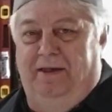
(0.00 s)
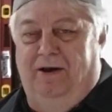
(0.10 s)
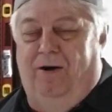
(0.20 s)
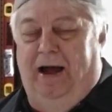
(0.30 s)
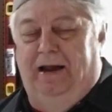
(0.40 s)
you
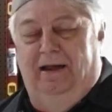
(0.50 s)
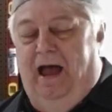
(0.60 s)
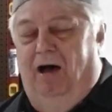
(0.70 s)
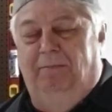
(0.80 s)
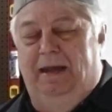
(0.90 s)
know, I,
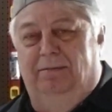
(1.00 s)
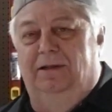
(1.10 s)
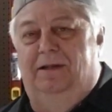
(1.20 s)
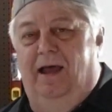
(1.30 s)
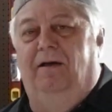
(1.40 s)
I'll be
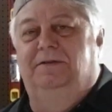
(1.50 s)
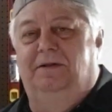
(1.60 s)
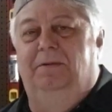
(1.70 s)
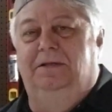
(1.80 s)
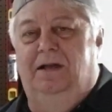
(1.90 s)
able to tell
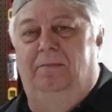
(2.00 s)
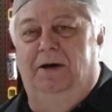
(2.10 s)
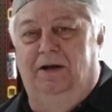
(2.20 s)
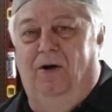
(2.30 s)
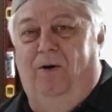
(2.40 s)
somebody's
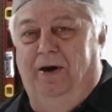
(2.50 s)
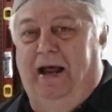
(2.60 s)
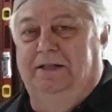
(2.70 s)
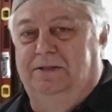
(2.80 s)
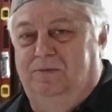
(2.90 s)
coming and going.
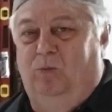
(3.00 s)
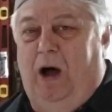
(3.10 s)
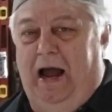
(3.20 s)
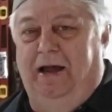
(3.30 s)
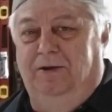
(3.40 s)
That's
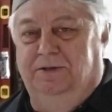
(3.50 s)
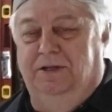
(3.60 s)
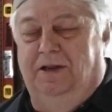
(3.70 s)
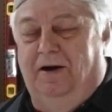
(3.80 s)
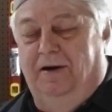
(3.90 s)
why I use
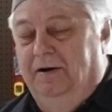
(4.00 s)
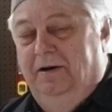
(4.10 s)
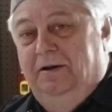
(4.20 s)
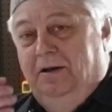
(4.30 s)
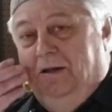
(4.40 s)
it there,
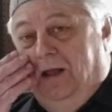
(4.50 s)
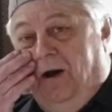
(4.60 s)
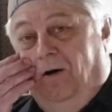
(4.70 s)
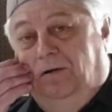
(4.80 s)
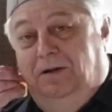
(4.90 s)
you
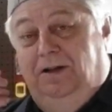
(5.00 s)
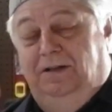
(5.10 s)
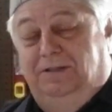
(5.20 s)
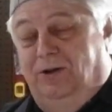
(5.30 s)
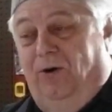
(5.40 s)
know?
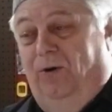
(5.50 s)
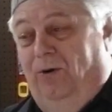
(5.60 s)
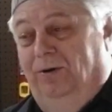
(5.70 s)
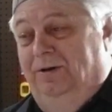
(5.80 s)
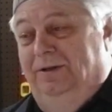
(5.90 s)

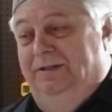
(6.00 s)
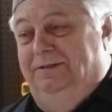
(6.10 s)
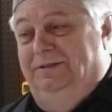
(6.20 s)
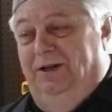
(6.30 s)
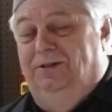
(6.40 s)
So
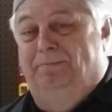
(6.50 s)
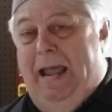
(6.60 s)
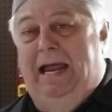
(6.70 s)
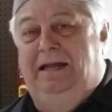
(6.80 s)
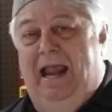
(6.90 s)
there's
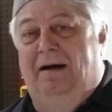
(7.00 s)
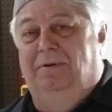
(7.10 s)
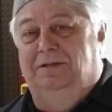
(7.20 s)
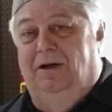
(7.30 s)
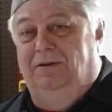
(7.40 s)
bad
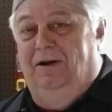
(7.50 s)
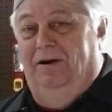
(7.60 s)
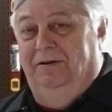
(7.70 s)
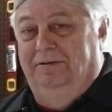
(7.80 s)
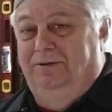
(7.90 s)
cameras out
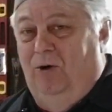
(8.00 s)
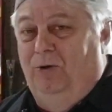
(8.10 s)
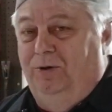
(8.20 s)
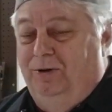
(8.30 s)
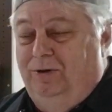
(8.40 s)
there.
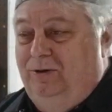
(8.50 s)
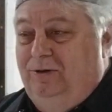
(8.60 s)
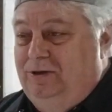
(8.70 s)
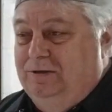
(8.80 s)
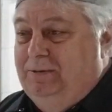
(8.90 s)
Don't,
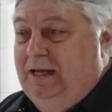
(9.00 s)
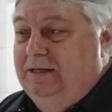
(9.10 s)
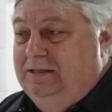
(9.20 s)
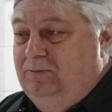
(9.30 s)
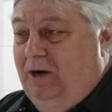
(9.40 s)
just
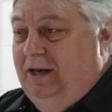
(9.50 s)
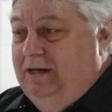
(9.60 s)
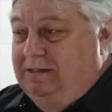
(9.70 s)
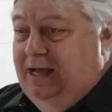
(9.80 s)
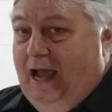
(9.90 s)
because one of
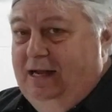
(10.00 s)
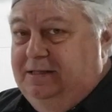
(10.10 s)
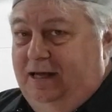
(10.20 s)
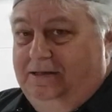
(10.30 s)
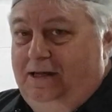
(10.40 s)
these
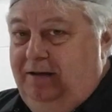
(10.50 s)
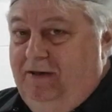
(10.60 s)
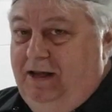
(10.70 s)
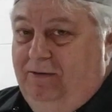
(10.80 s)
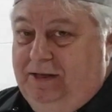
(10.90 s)
guys on
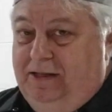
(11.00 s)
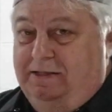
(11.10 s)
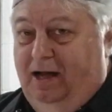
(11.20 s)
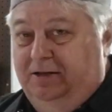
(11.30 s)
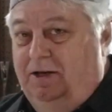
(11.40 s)
TV with
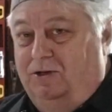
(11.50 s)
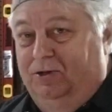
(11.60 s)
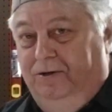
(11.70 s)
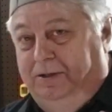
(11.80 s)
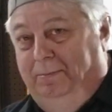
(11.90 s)
these hunting
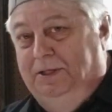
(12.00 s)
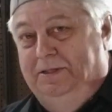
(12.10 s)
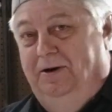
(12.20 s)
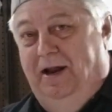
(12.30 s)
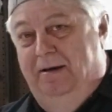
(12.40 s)
shows puts
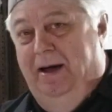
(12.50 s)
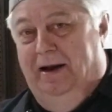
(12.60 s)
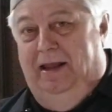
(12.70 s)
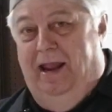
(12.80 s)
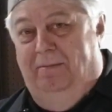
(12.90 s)
their name
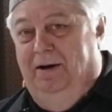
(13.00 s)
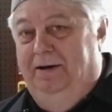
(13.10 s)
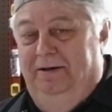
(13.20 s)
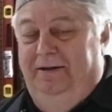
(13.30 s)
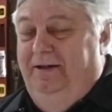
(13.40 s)
on a
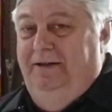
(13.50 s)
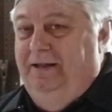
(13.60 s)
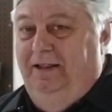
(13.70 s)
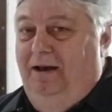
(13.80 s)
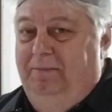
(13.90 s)
camera,
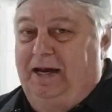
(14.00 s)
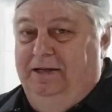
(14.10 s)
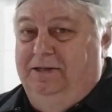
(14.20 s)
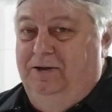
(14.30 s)
it doesn't mean it's a